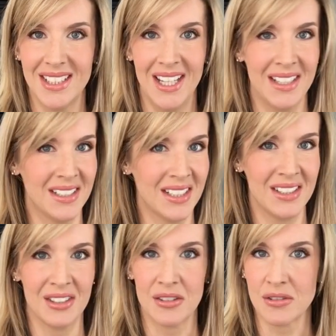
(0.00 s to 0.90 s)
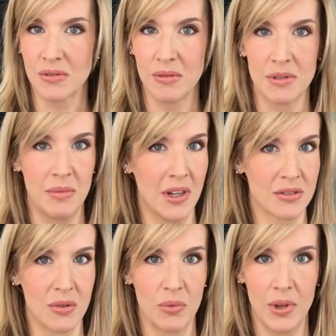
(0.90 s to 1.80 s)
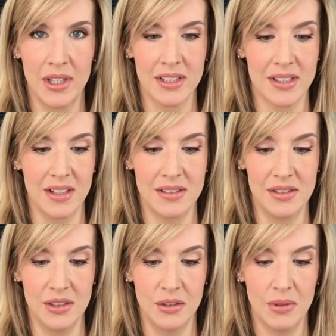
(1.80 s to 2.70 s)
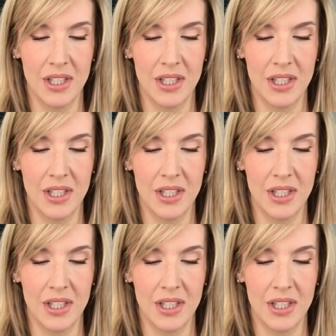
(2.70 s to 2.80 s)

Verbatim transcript: edit it in the description box with what I decide to do.